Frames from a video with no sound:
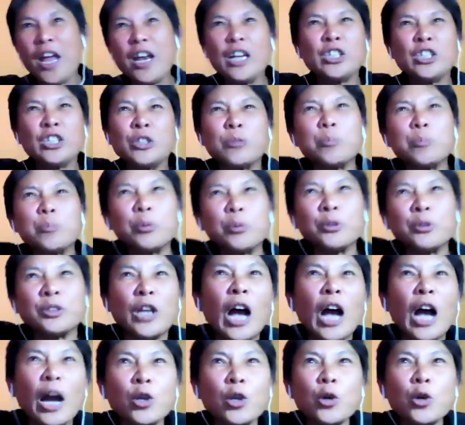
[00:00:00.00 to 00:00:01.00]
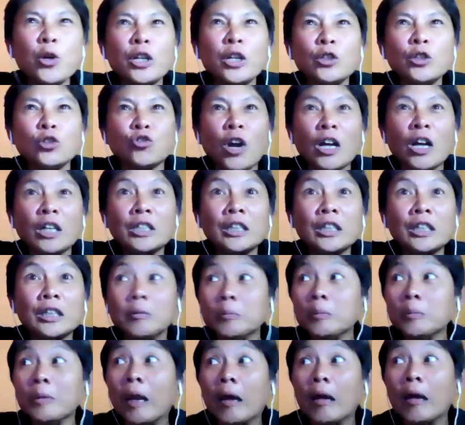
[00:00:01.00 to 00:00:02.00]
And then she pulls, are you an
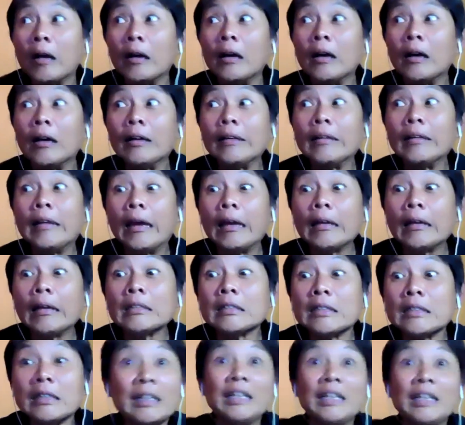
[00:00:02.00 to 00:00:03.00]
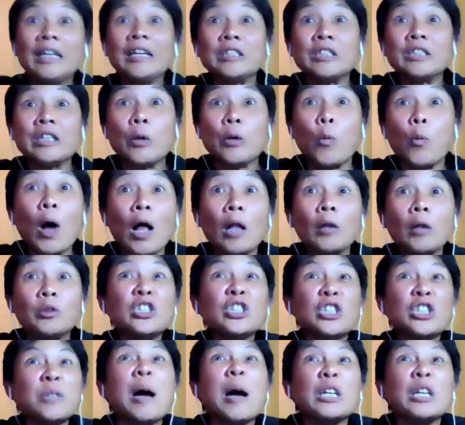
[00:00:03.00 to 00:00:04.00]
instructor? I'm like, yes. She said, well,
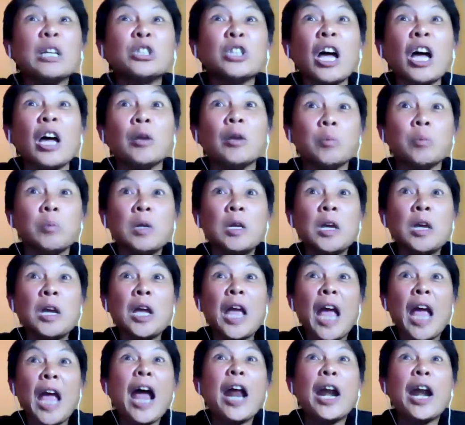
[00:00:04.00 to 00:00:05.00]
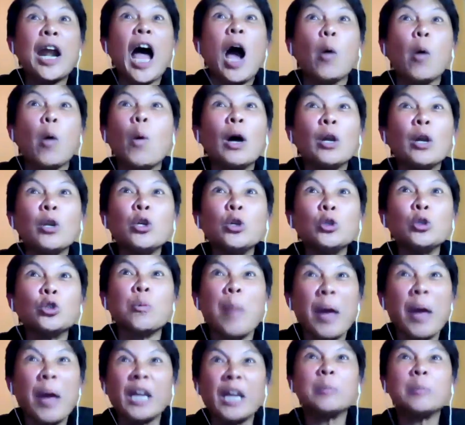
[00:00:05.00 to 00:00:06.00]
this is my son, and I want you
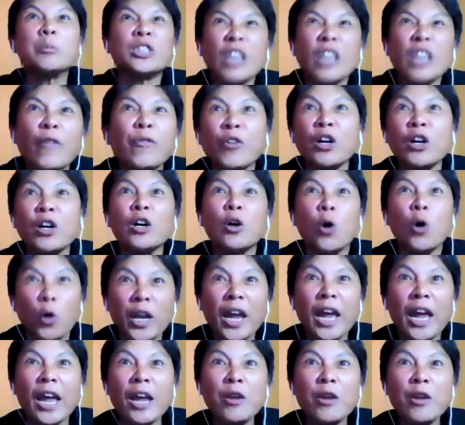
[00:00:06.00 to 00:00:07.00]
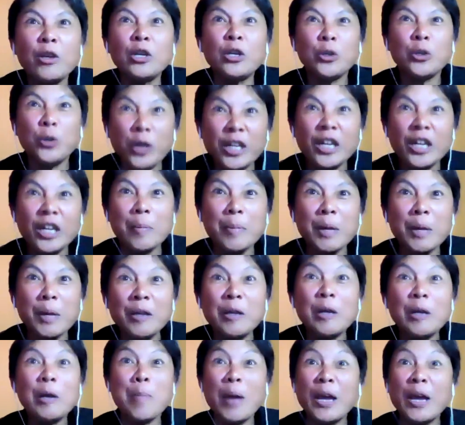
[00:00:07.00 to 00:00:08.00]
to make him suffer, okay? You hear
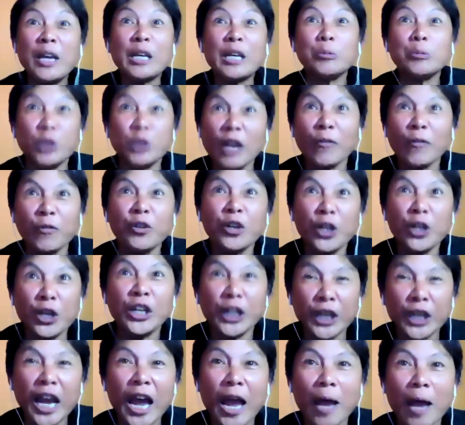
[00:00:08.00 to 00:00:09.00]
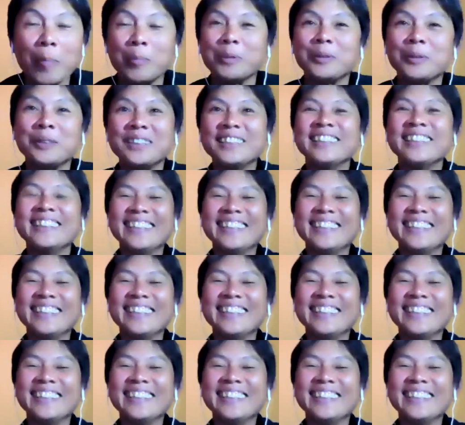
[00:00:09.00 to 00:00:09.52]
me? Make him suffer in the camp.